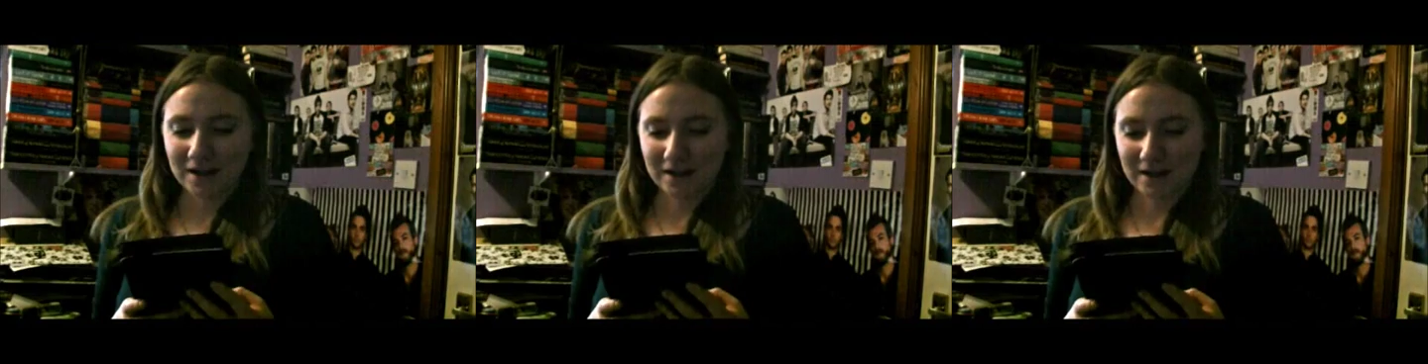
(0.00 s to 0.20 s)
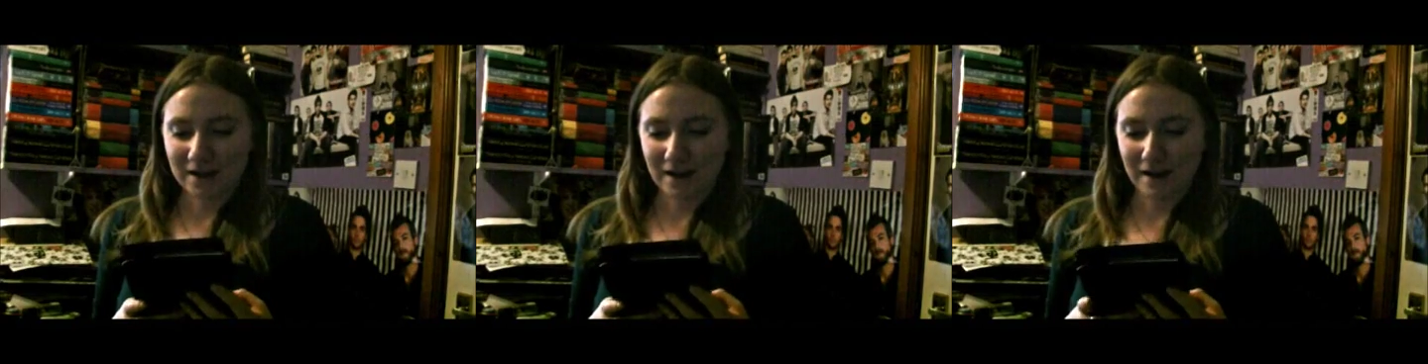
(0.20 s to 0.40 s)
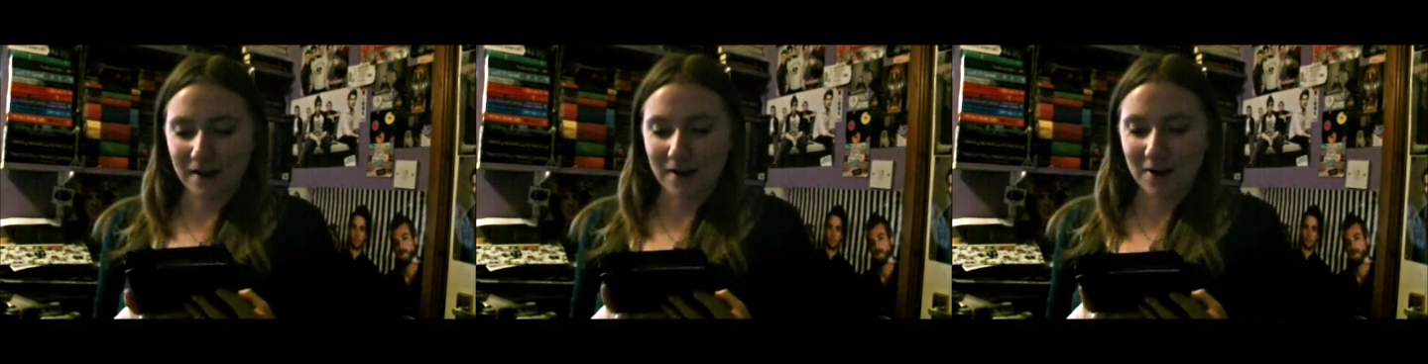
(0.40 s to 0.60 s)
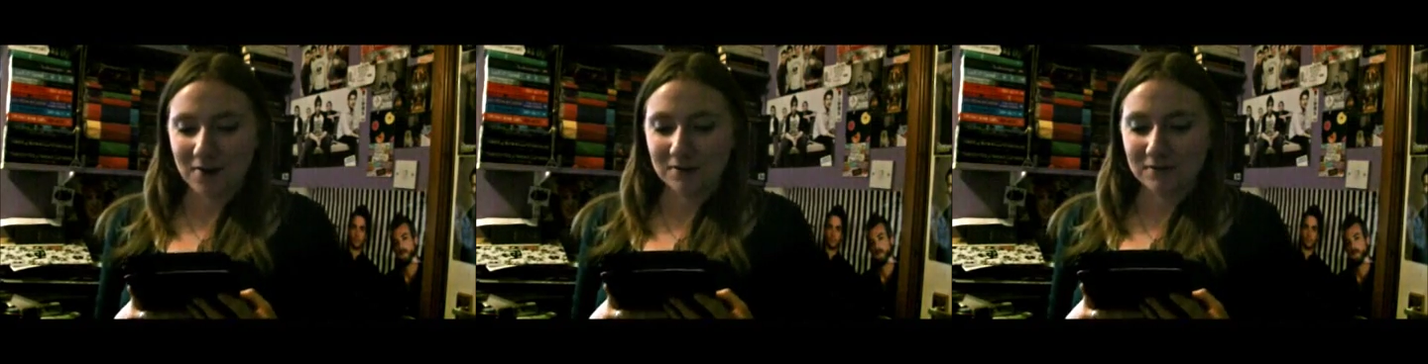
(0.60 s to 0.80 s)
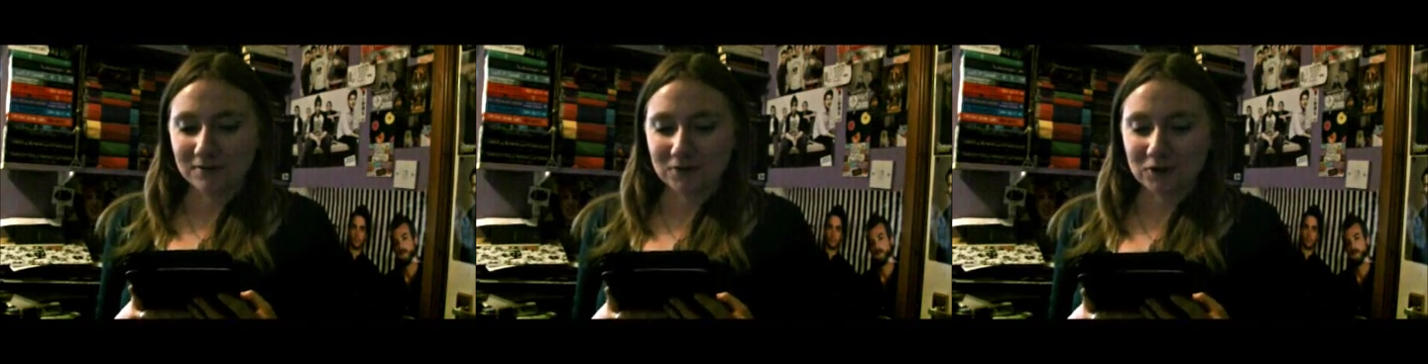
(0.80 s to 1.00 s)
yeah,
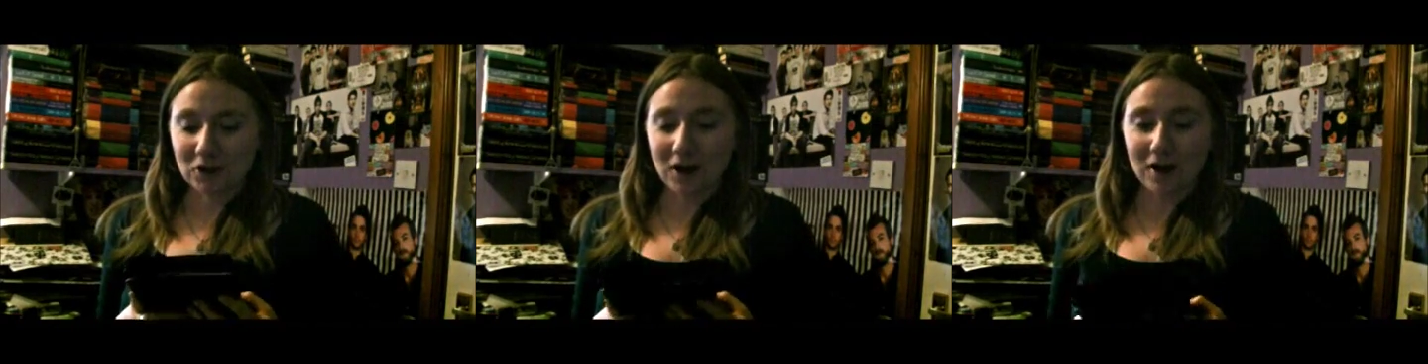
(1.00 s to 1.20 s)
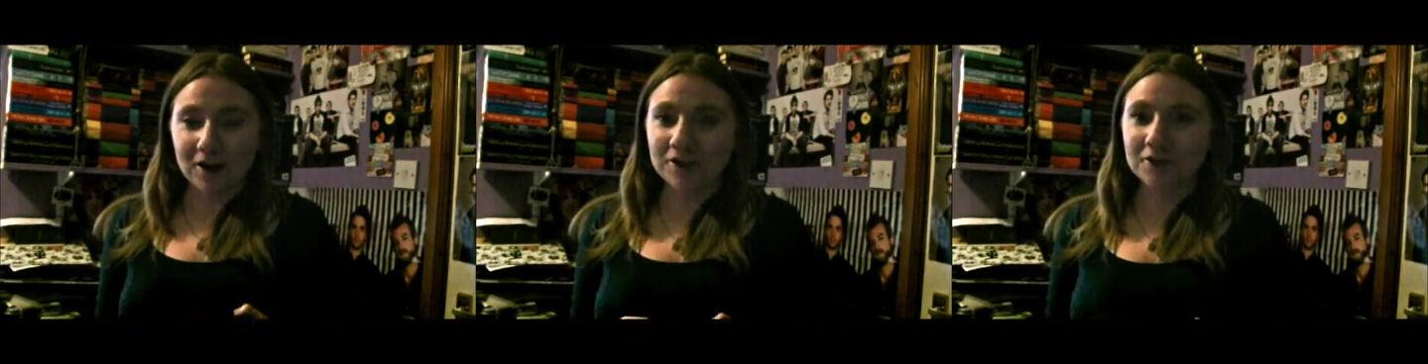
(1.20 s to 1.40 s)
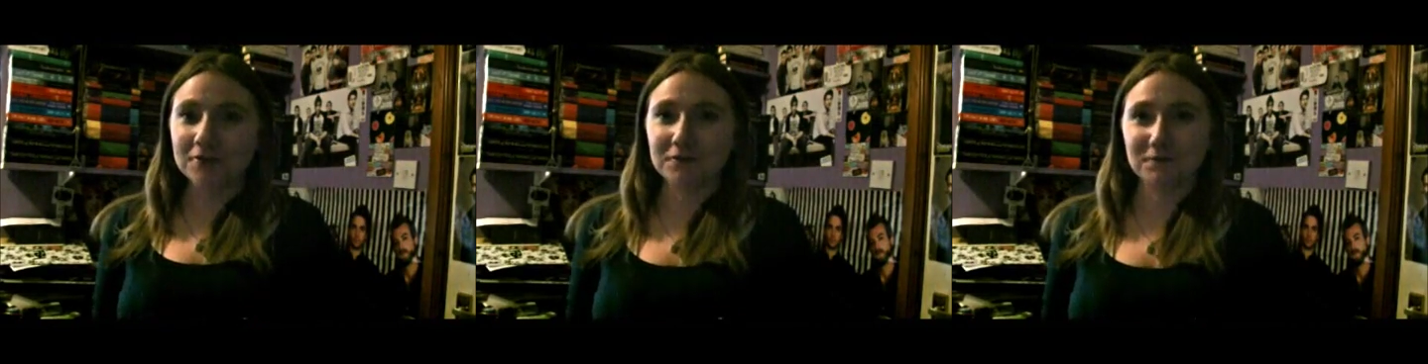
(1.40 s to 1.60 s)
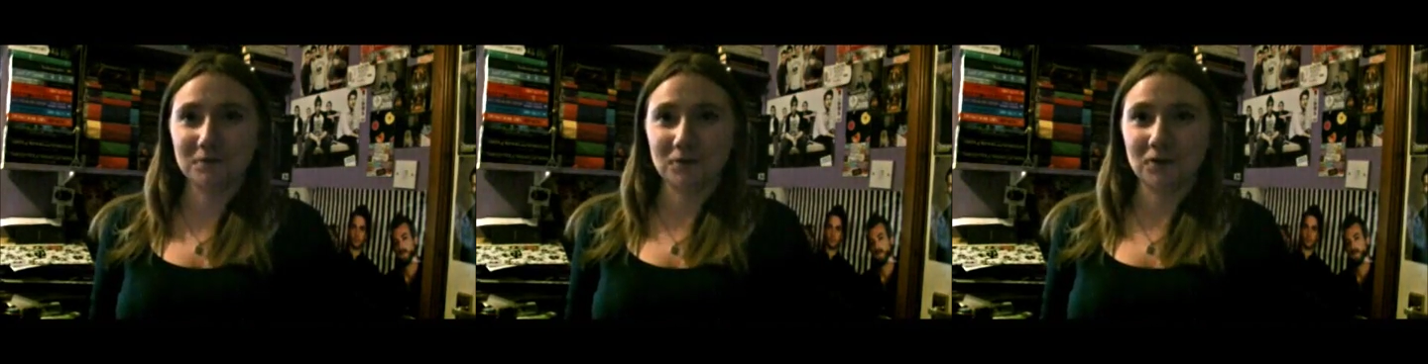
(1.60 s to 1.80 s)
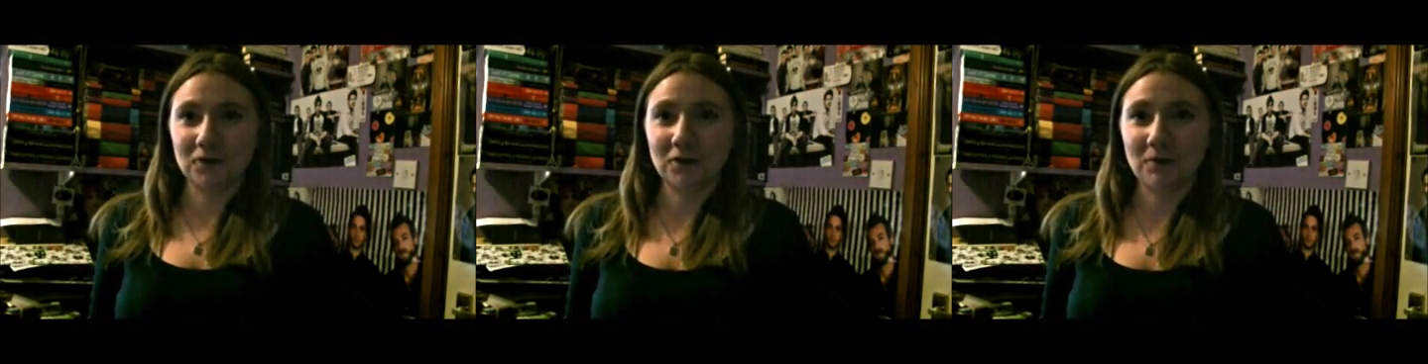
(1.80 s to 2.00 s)
chock
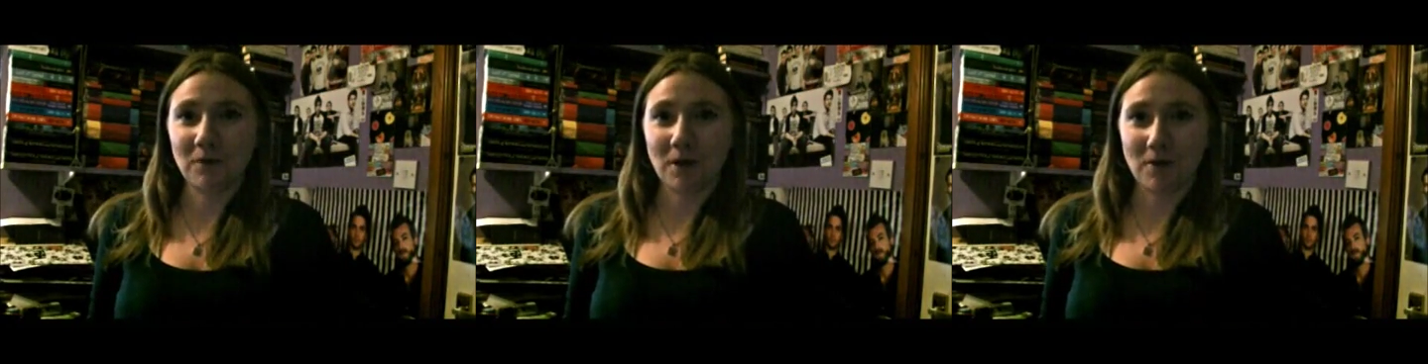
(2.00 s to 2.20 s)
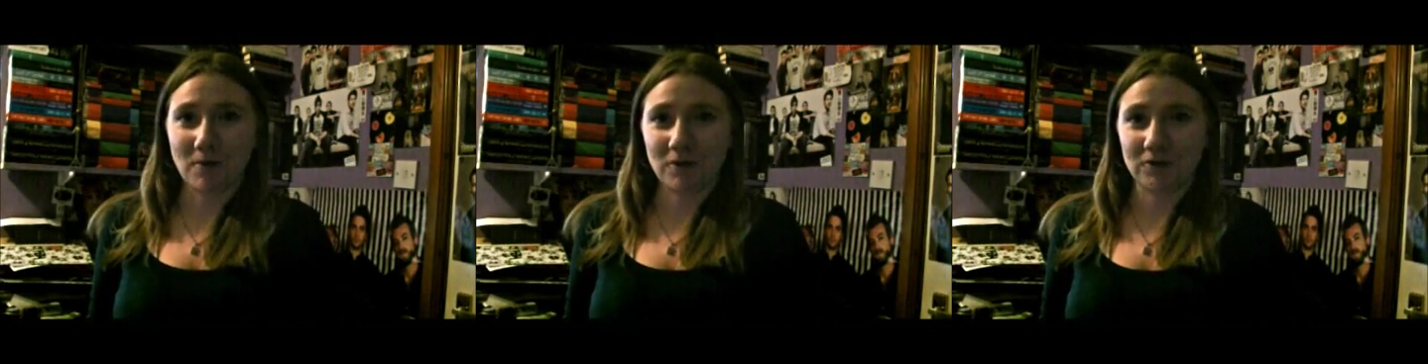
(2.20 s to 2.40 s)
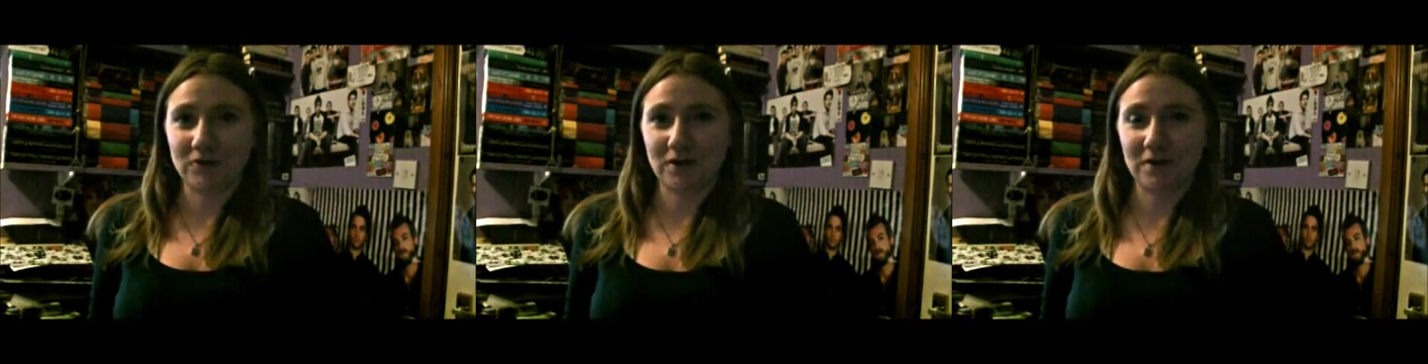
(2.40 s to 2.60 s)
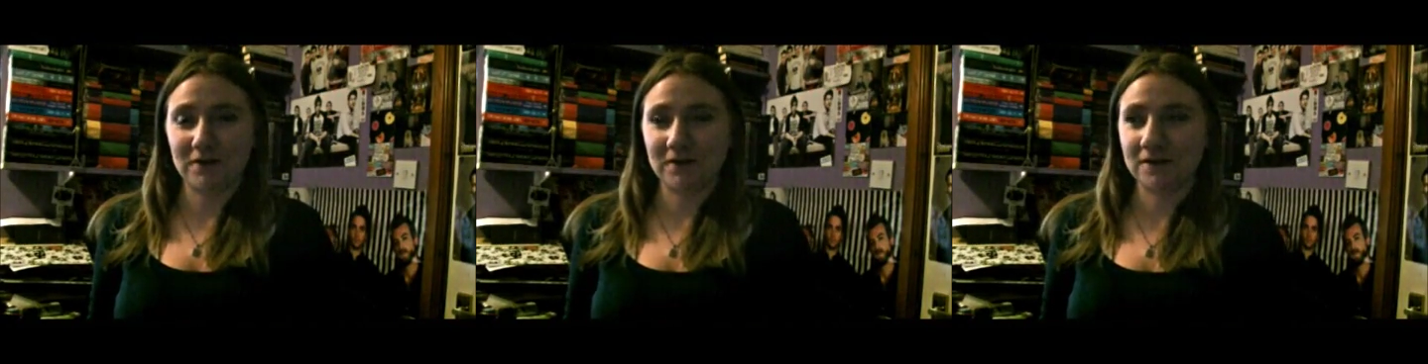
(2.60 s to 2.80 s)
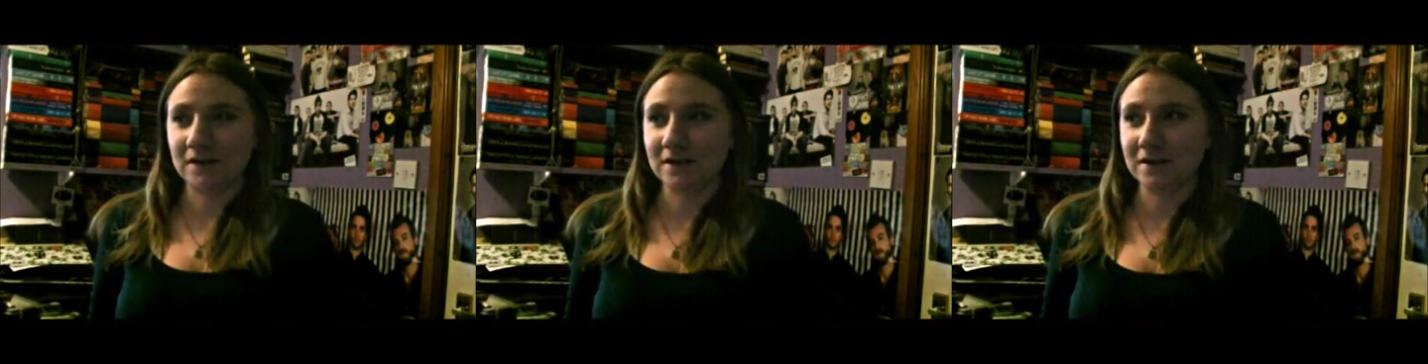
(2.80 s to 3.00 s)
full of pop culture
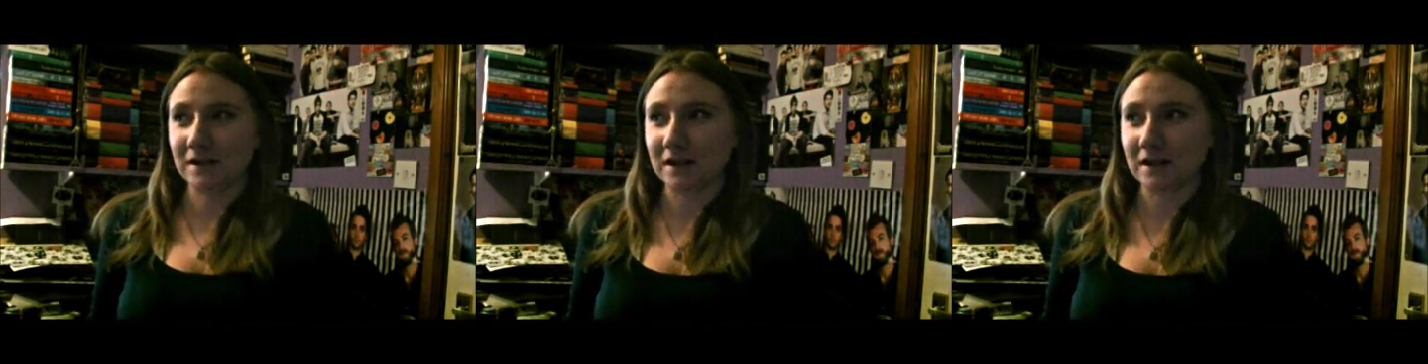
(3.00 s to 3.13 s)
references.